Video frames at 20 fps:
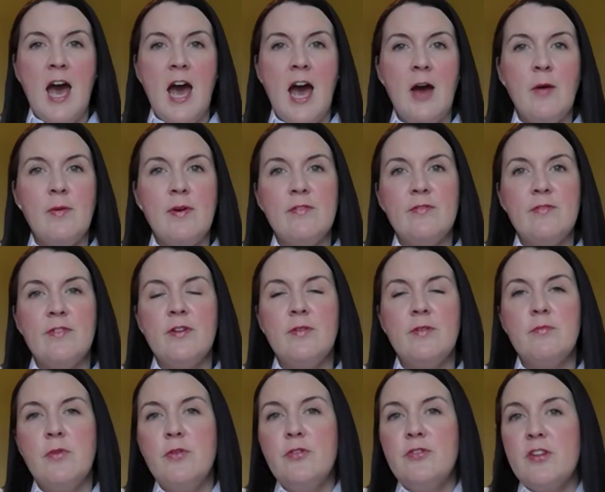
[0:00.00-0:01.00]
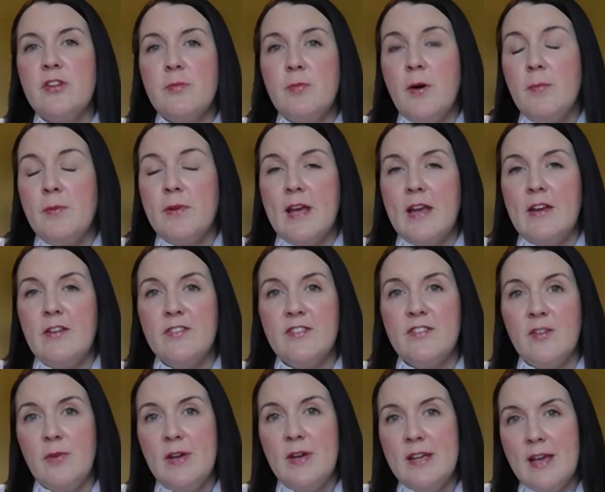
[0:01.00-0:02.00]
However, most of the publications
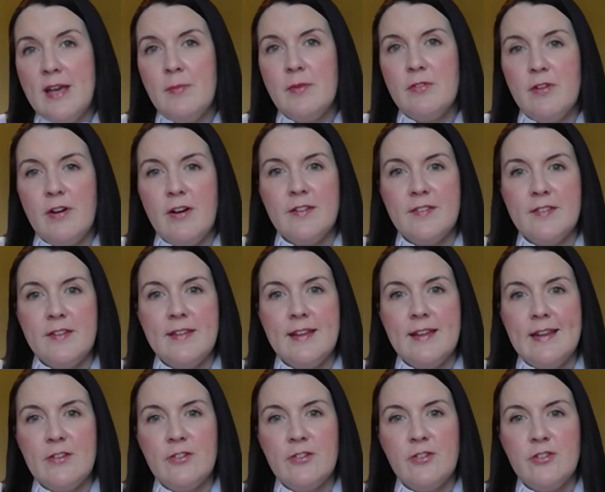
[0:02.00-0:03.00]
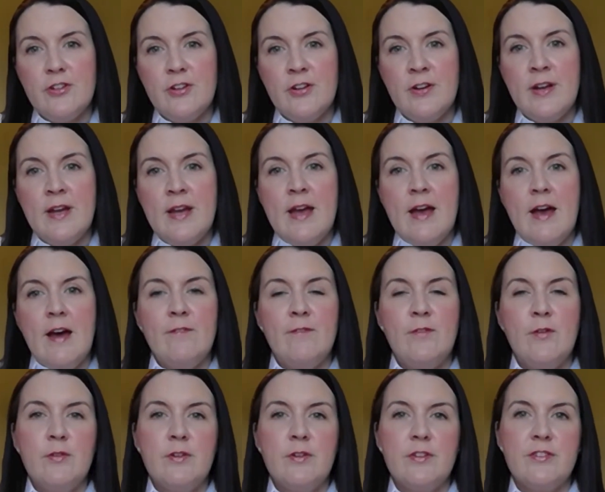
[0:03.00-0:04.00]
that we came across in the literature have
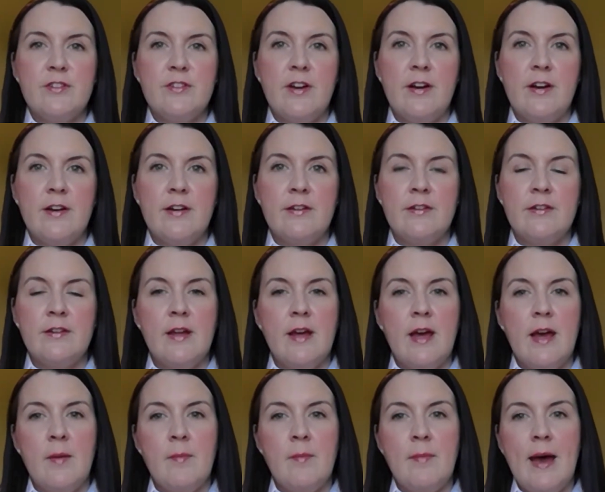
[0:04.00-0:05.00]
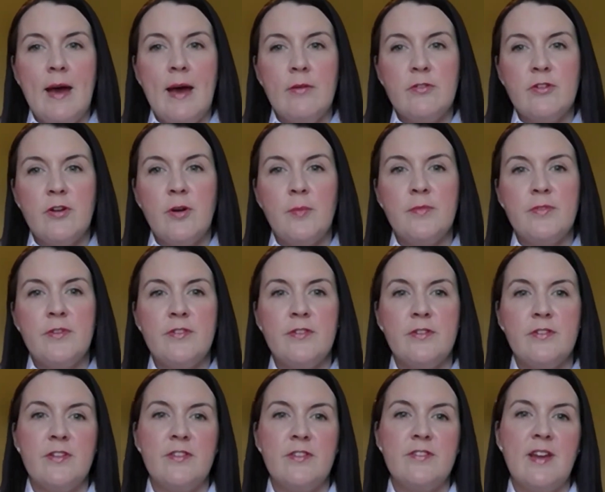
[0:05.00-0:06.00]
focused on outcomes
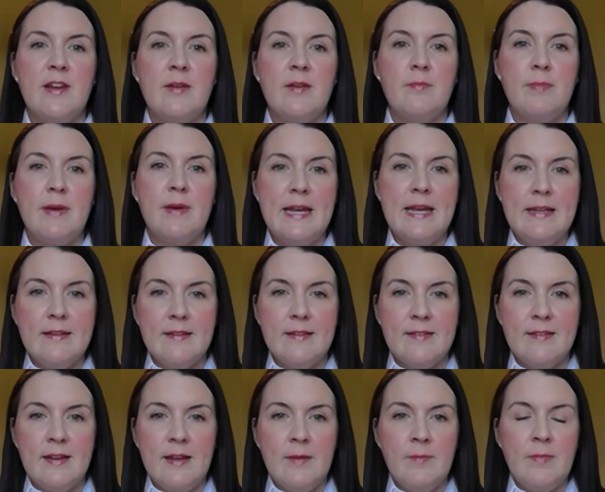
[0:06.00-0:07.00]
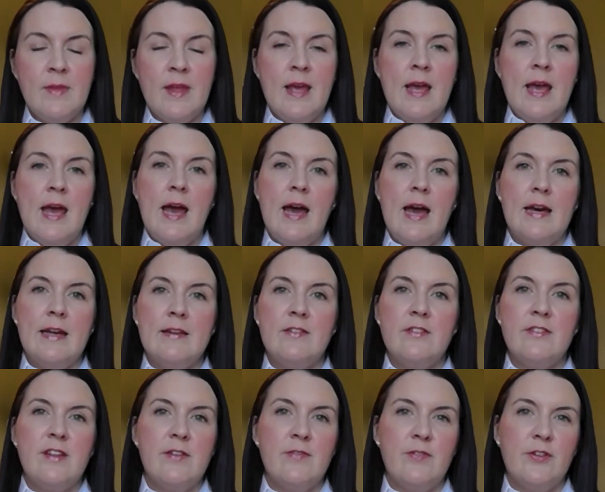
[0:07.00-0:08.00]
such as stent patency,
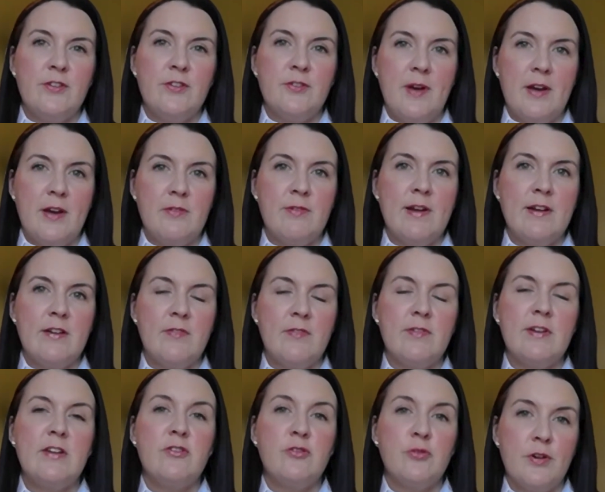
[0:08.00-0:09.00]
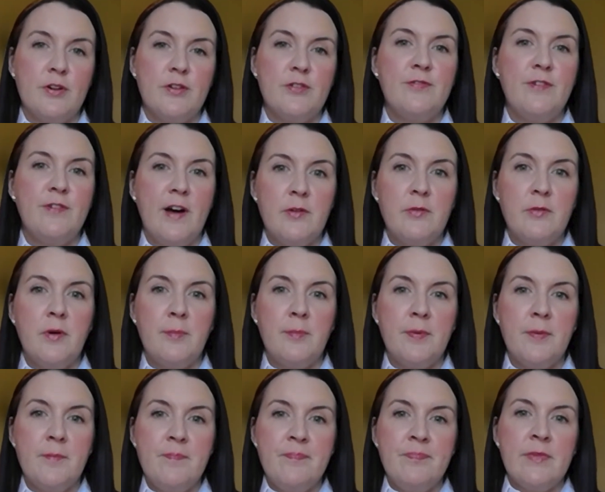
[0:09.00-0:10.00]
and they've also had relatively short
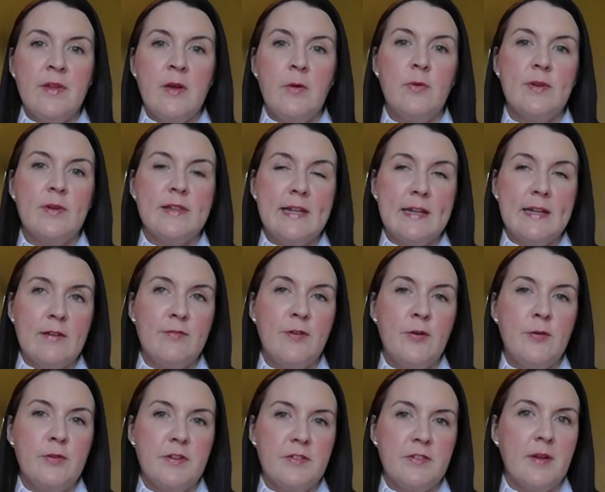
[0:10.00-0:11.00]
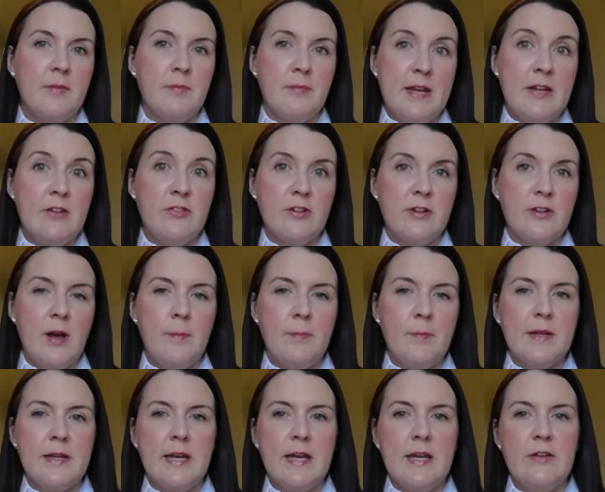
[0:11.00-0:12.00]
follow-up with little focus on major
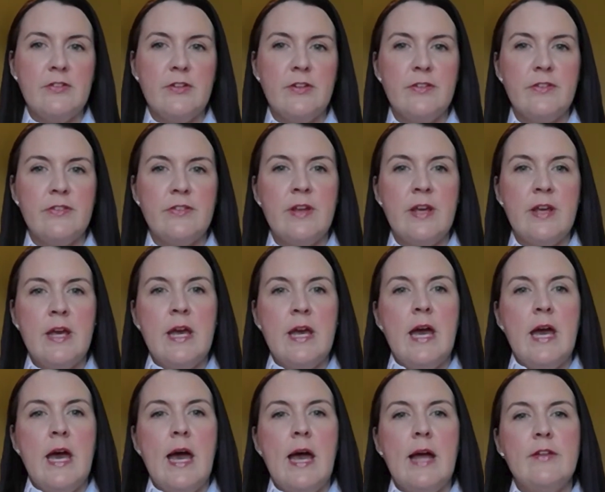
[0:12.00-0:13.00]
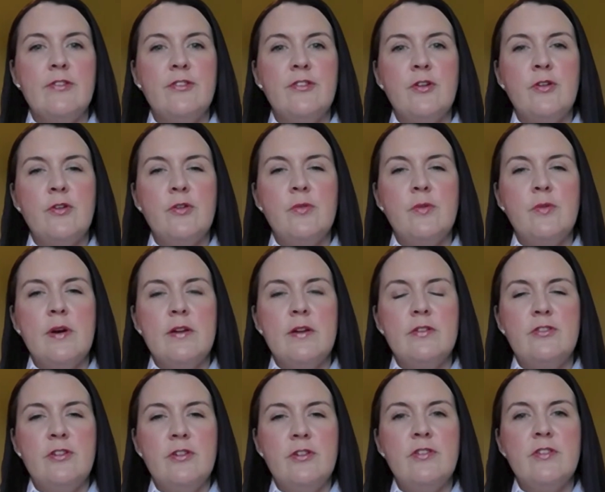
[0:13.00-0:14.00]
complications. And so,
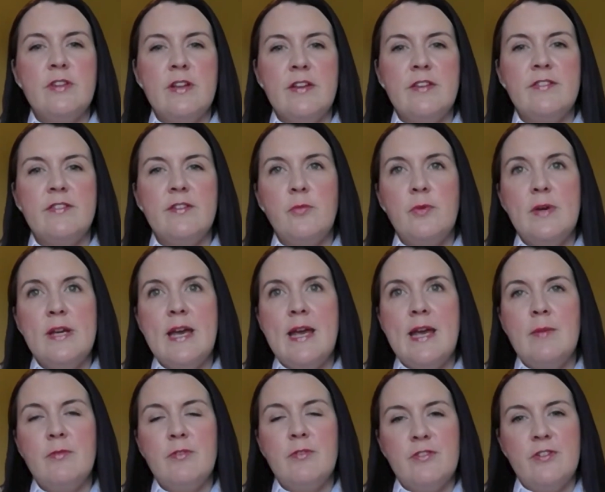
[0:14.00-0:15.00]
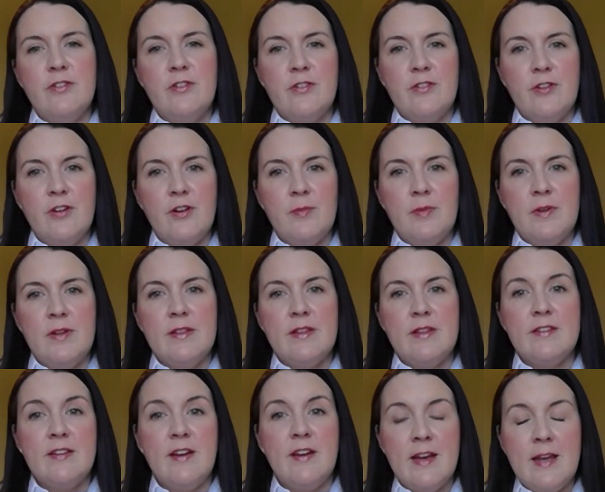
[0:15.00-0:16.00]
due to this, we aimed to determine
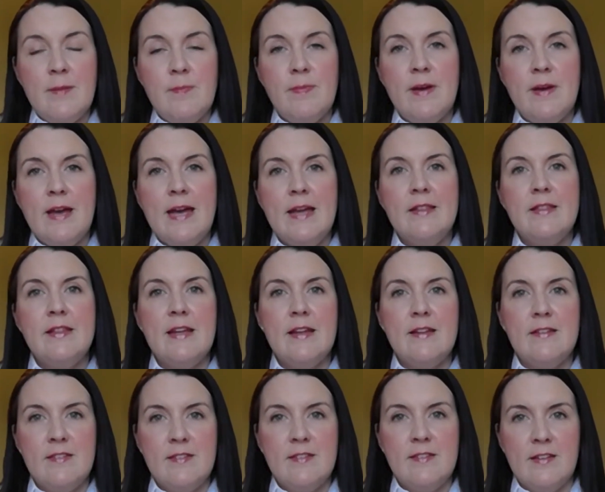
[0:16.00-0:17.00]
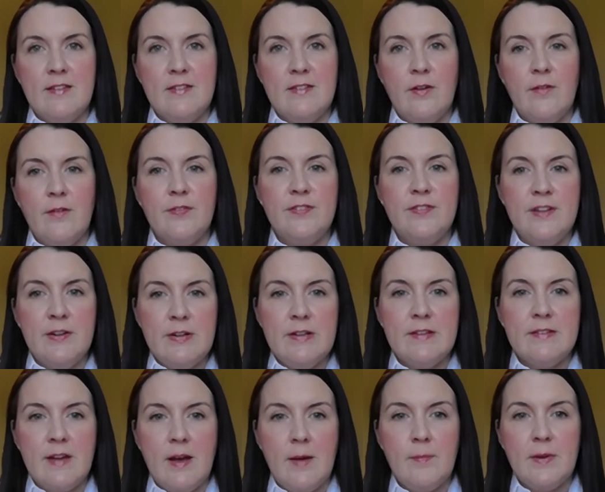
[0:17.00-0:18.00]
the type and the incidence of
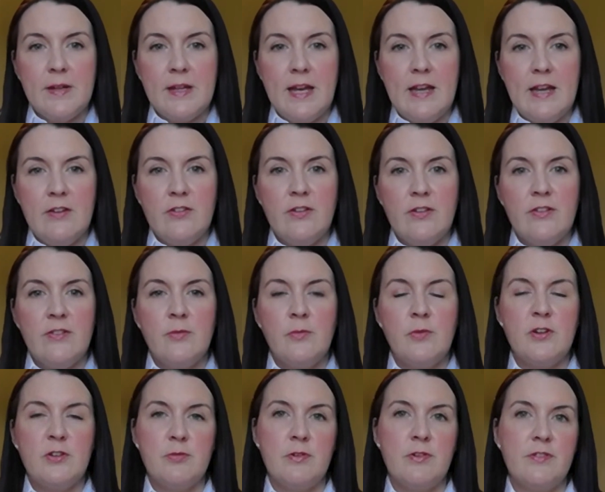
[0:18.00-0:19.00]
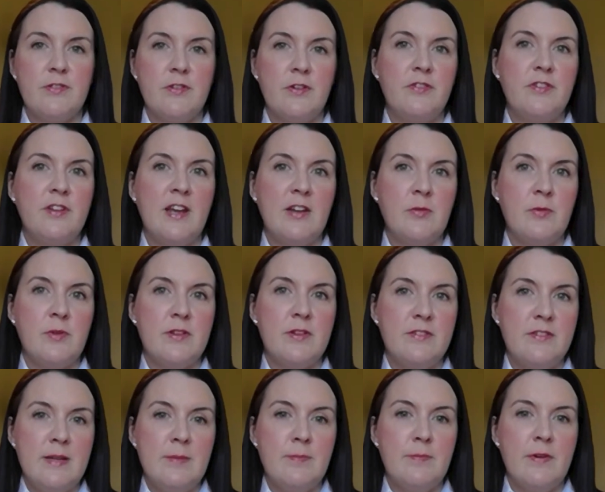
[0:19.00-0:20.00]
serious complications which were associated
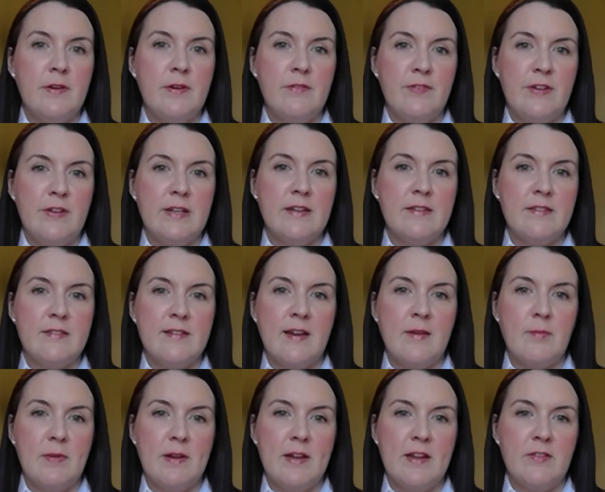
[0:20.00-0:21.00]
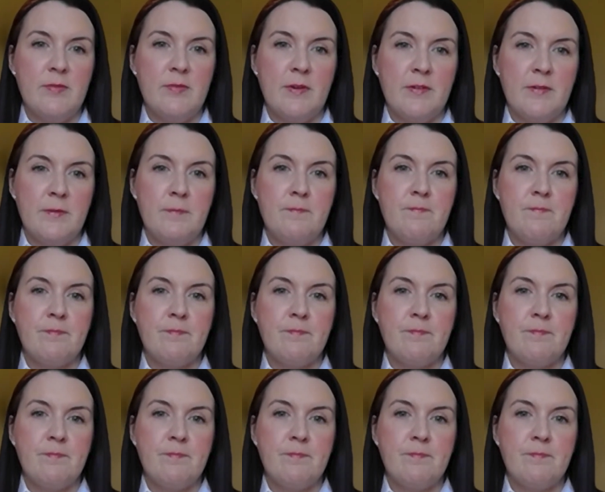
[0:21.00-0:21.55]
with deep venous stent placement.